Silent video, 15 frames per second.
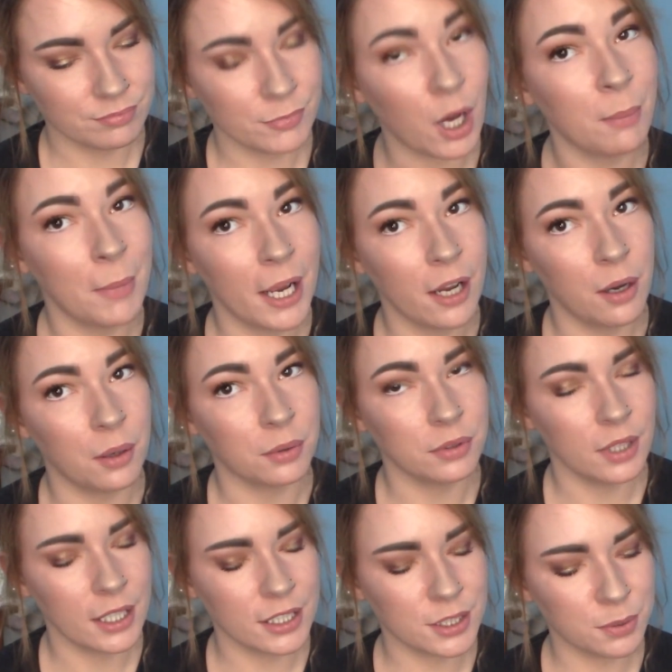on my
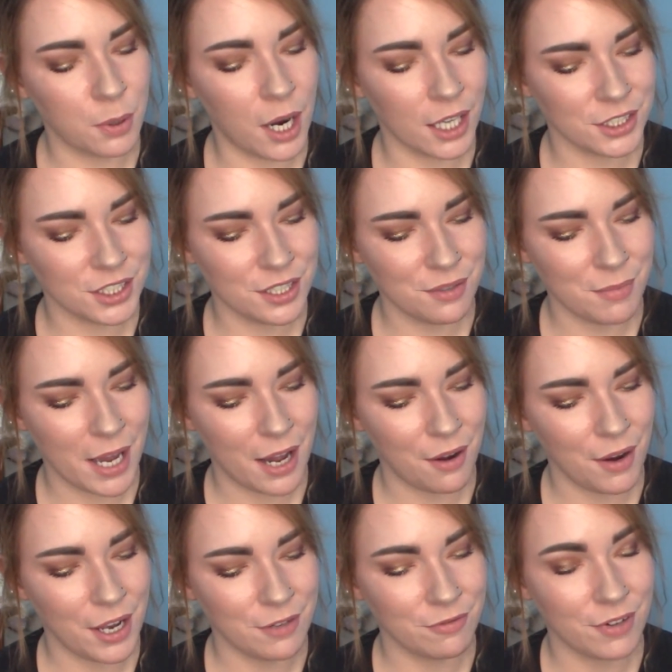own, like swatch them
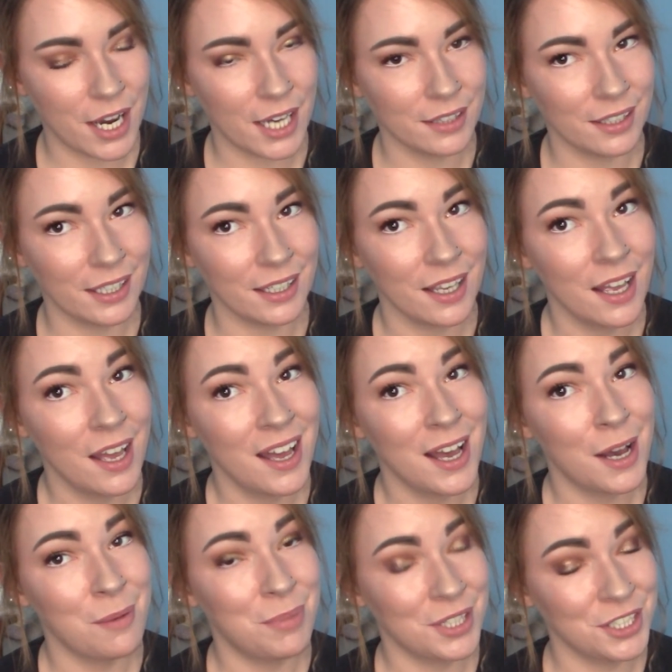out and find like
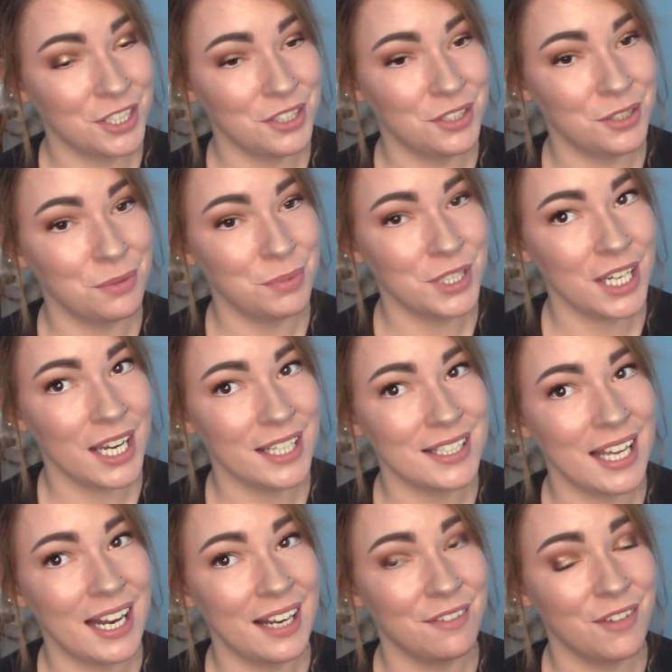a bunch of dupe shades.
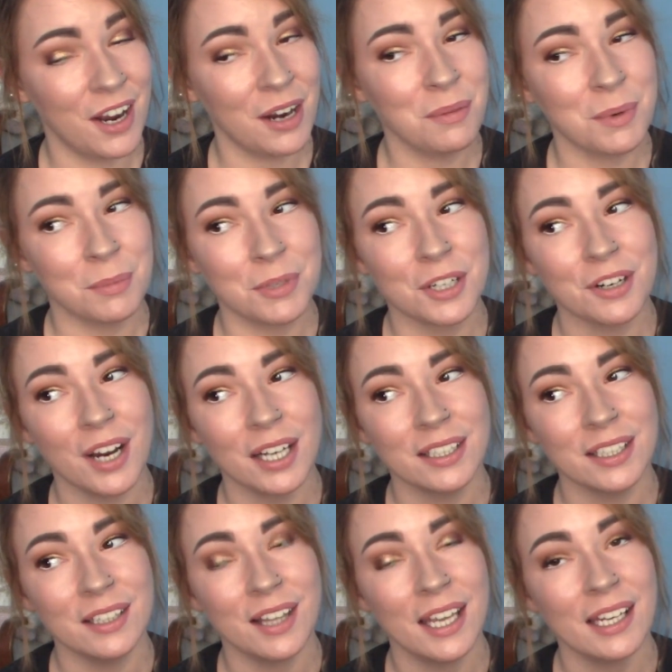And if I remember
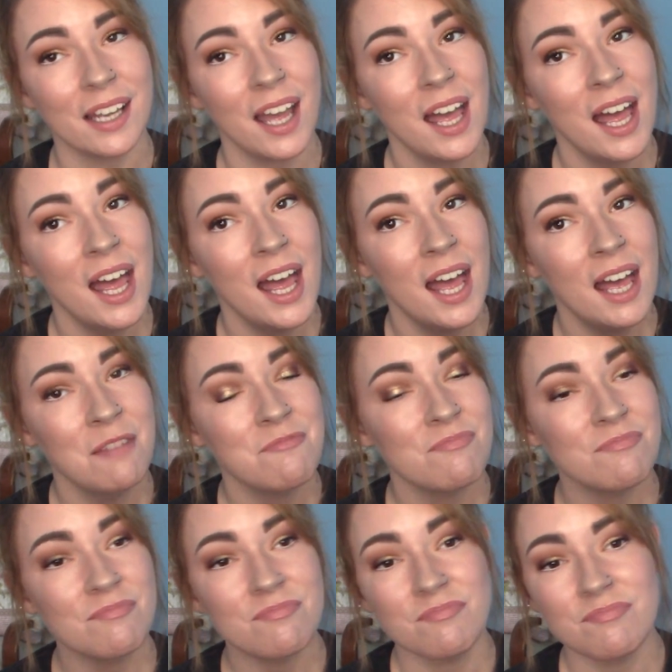correctly, like
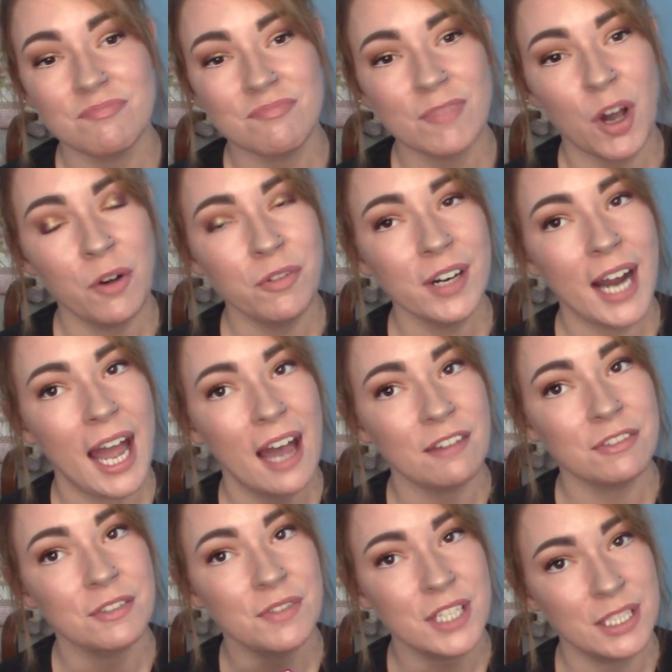over
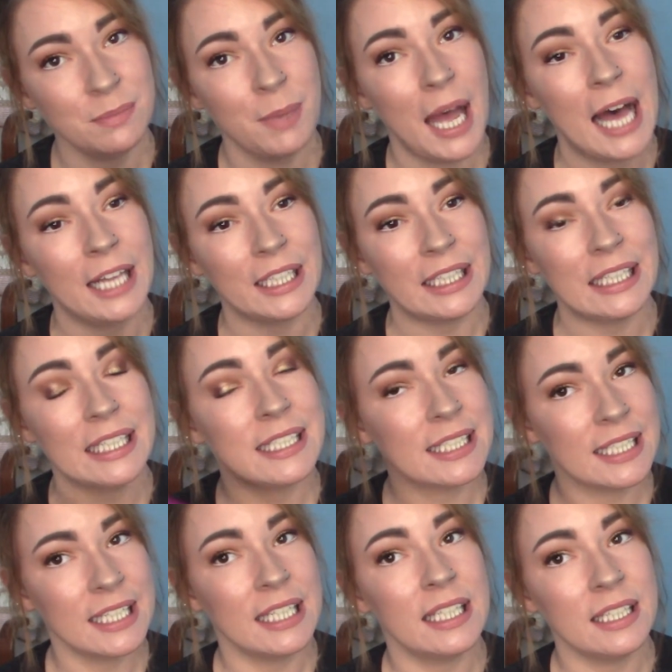half of this palette is
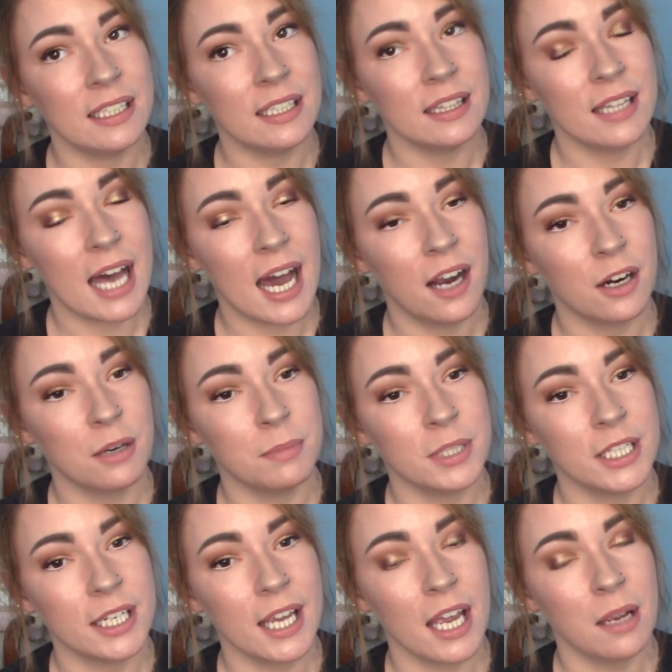in that
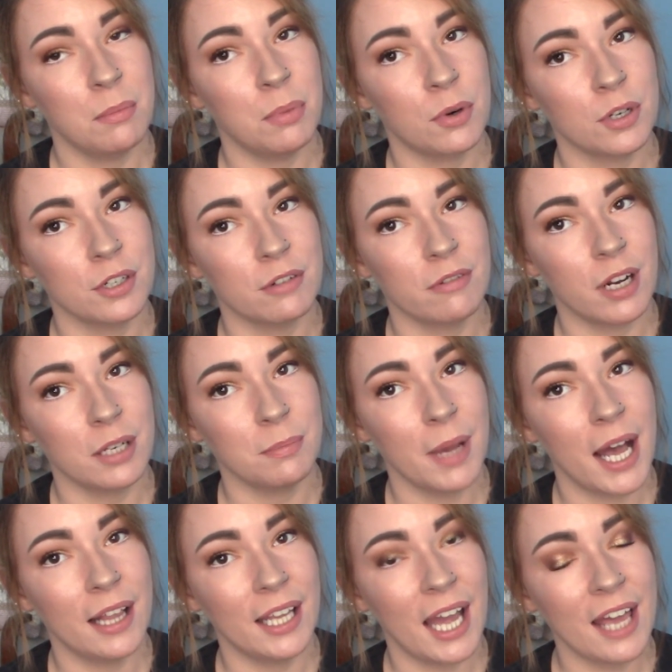Urban Decay Born to Run
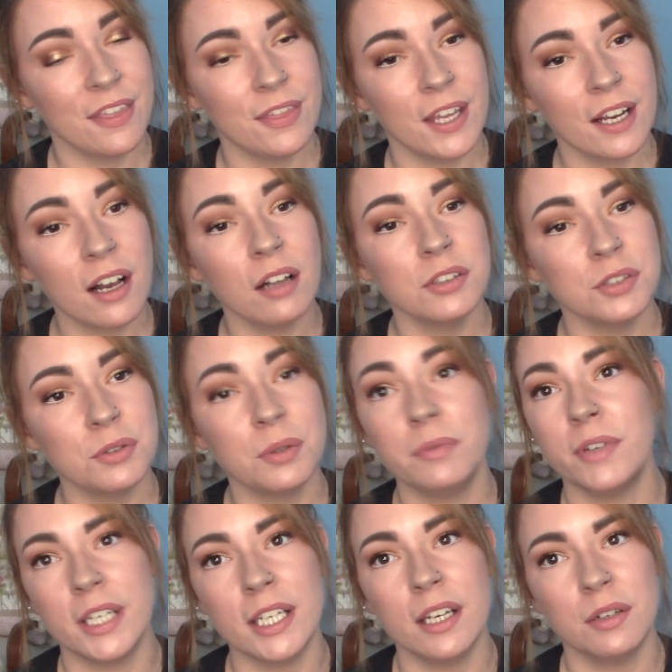palette. I think I'll do a
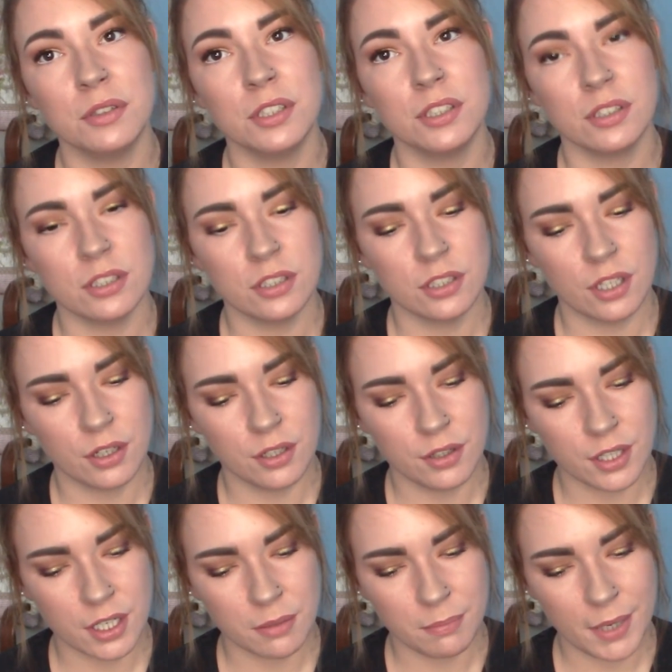video just to show you
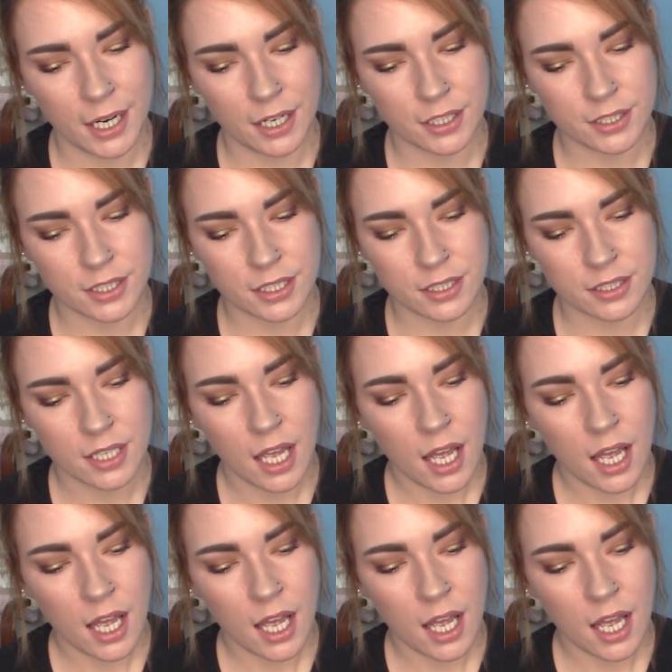the comparisons.